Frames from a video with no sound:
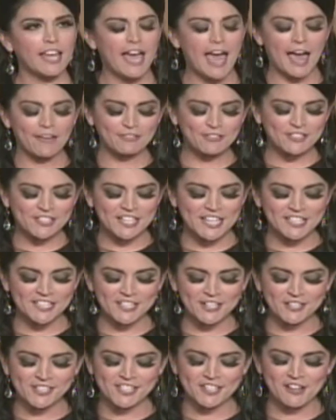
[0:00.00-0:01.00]
After six
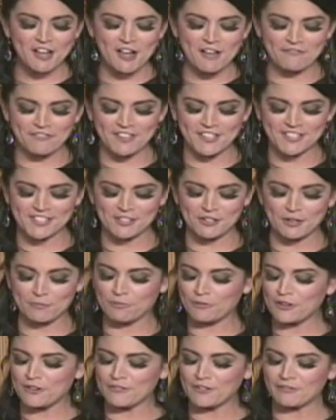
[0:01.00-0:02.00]
years in office, your
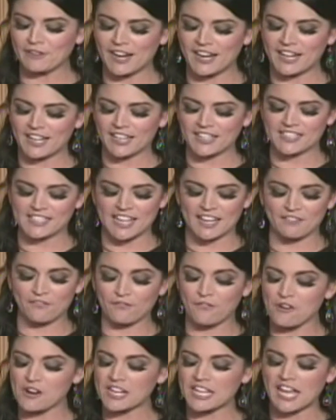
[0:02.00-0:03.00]
approval rating is
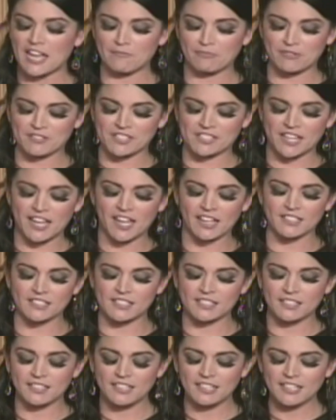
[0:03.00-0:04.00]
at
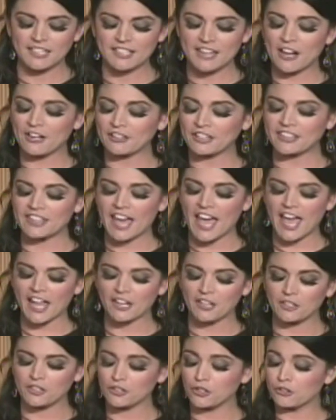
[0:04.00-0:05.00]
48%. Not only
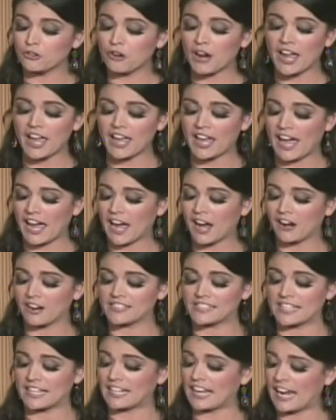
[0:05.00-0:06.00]
that, your gray hair
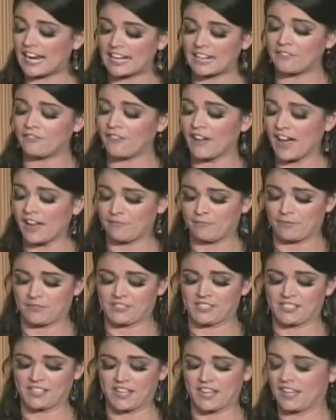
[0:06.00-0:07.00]
is at
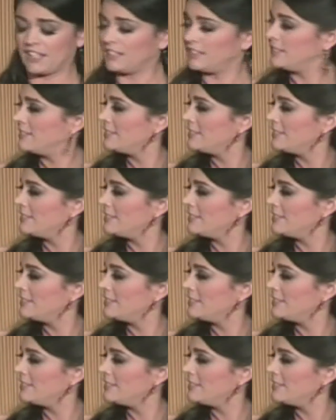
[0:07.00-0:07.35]
85%.